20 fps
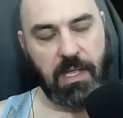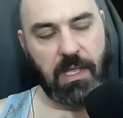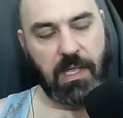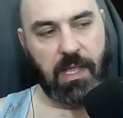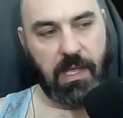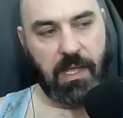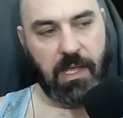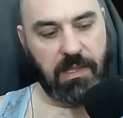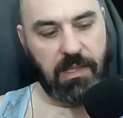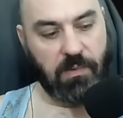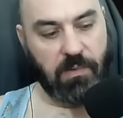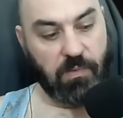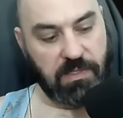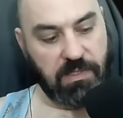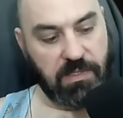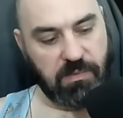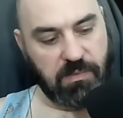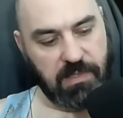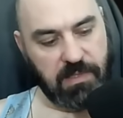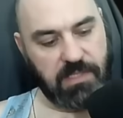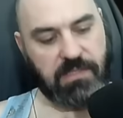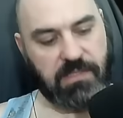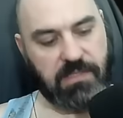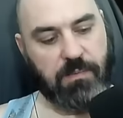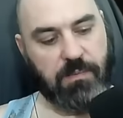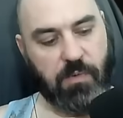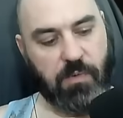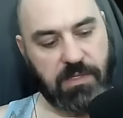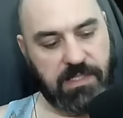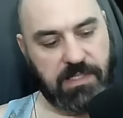And then once we get
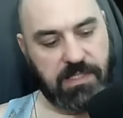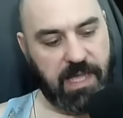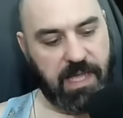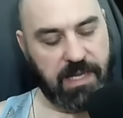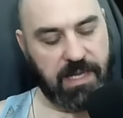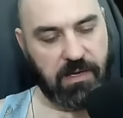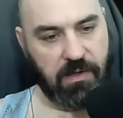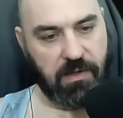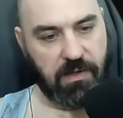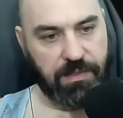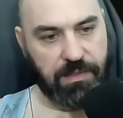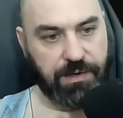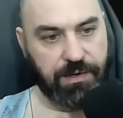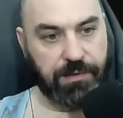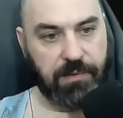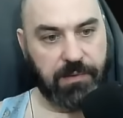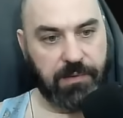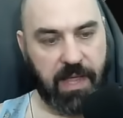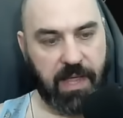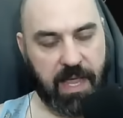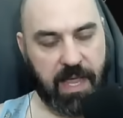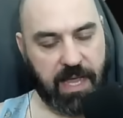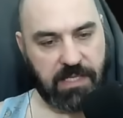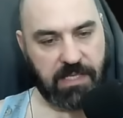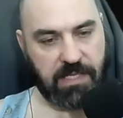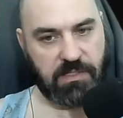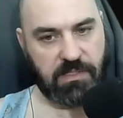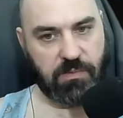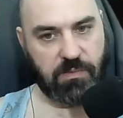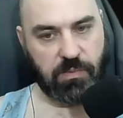some more data on the new
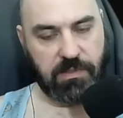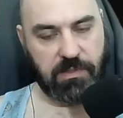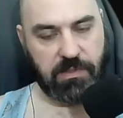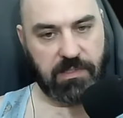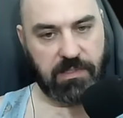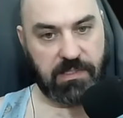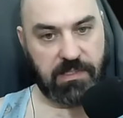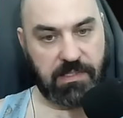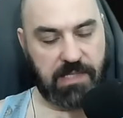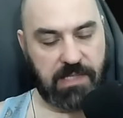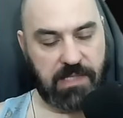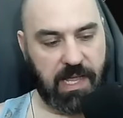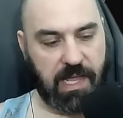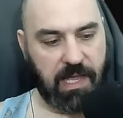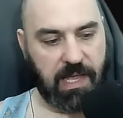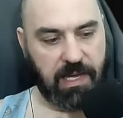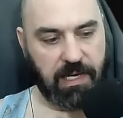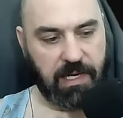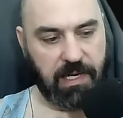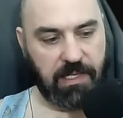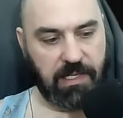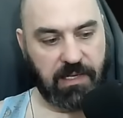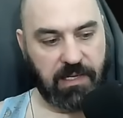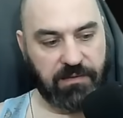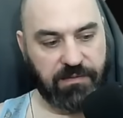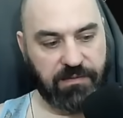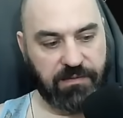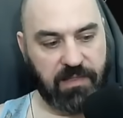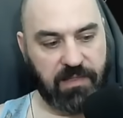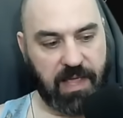axe, we'll decide
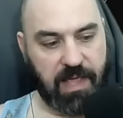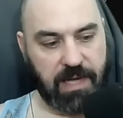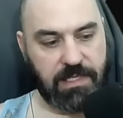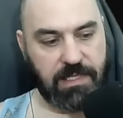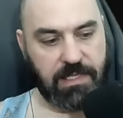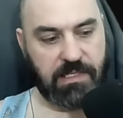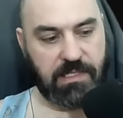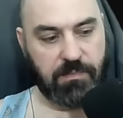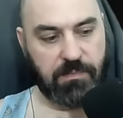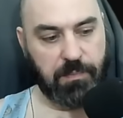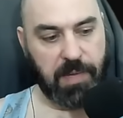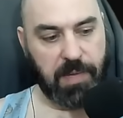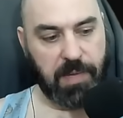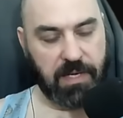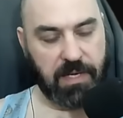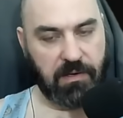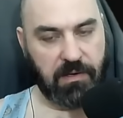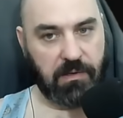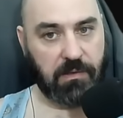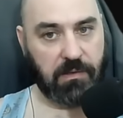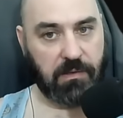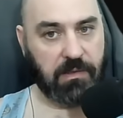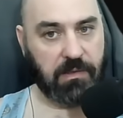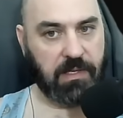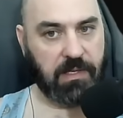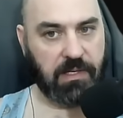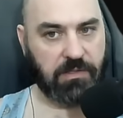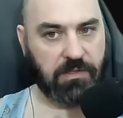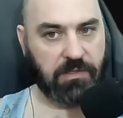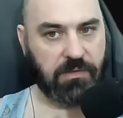if that is better
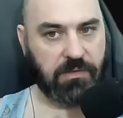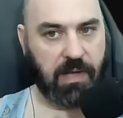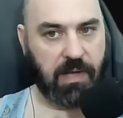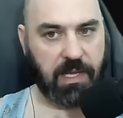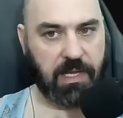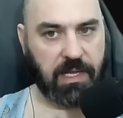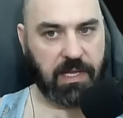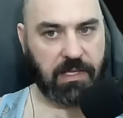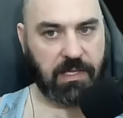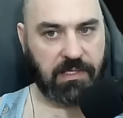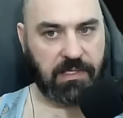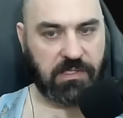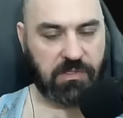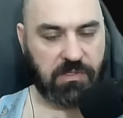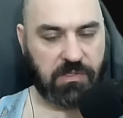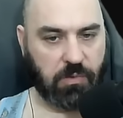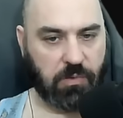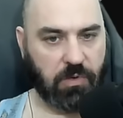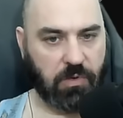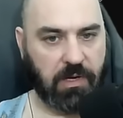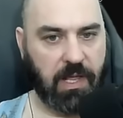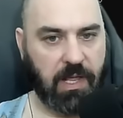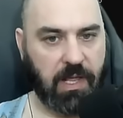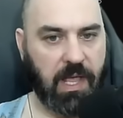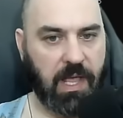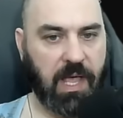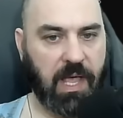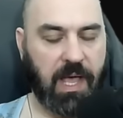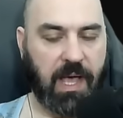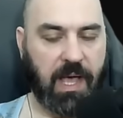than a Tri-Ele sword.
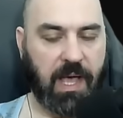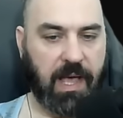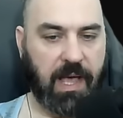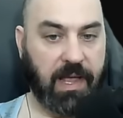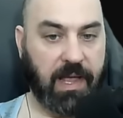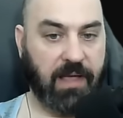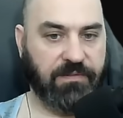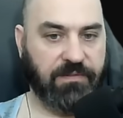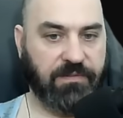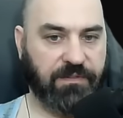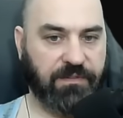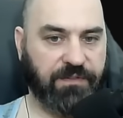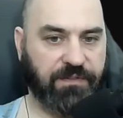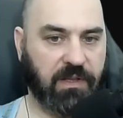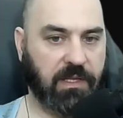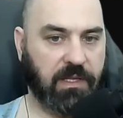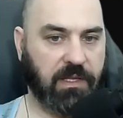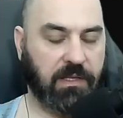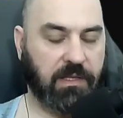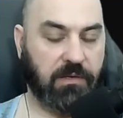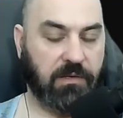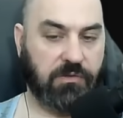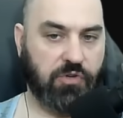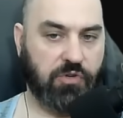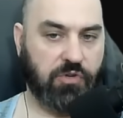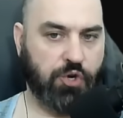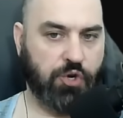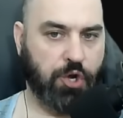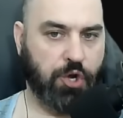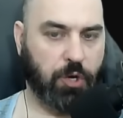I have a feeling there's
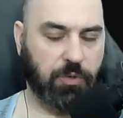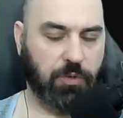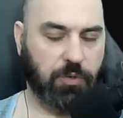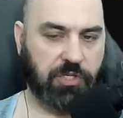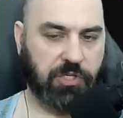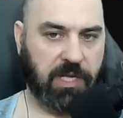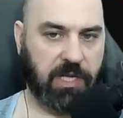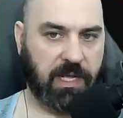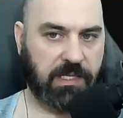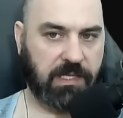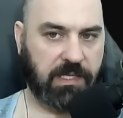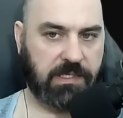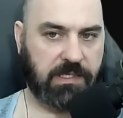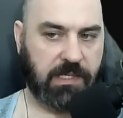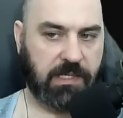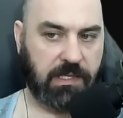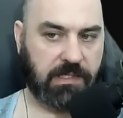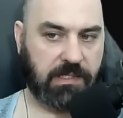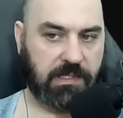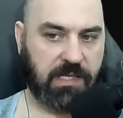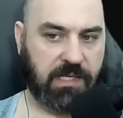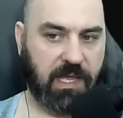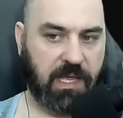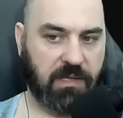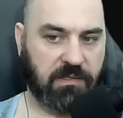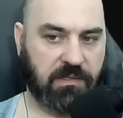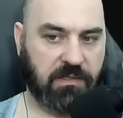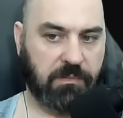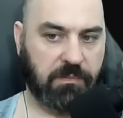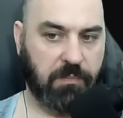no chance that it
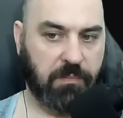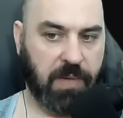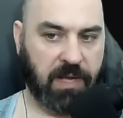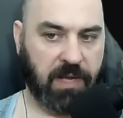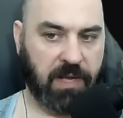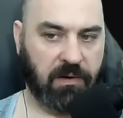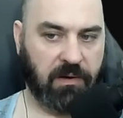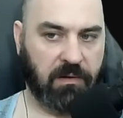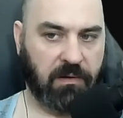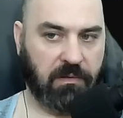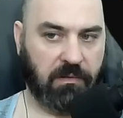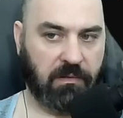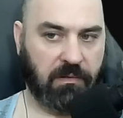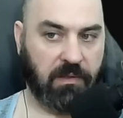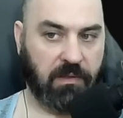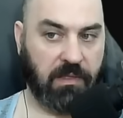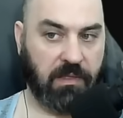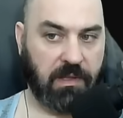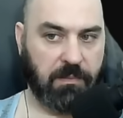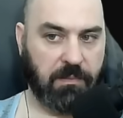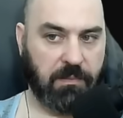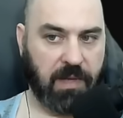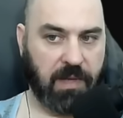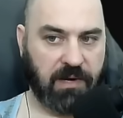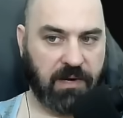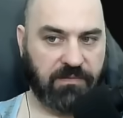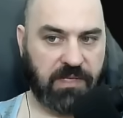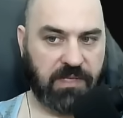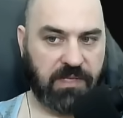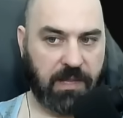scales better than the
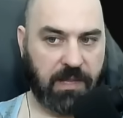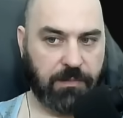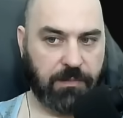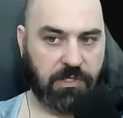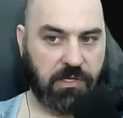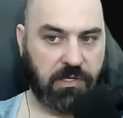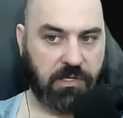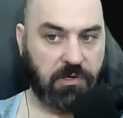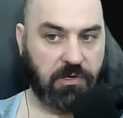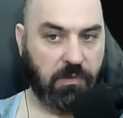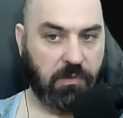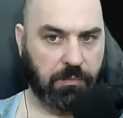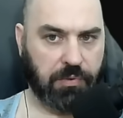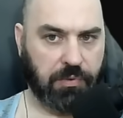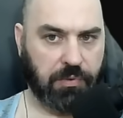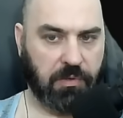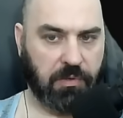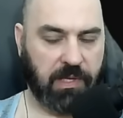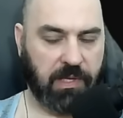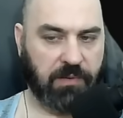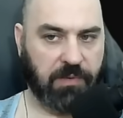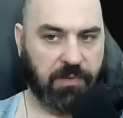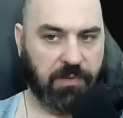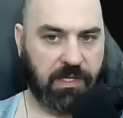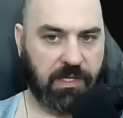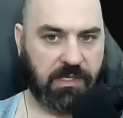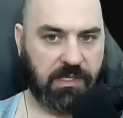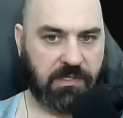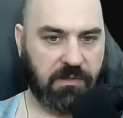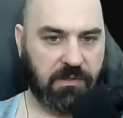amount of damage that you can pull out of one
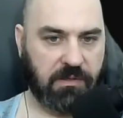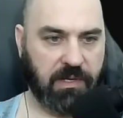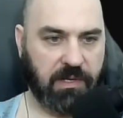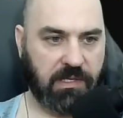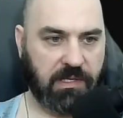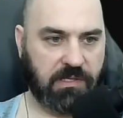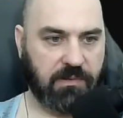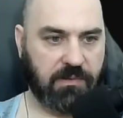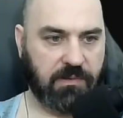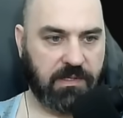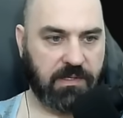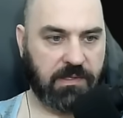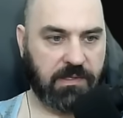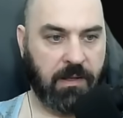of these two-handed swords,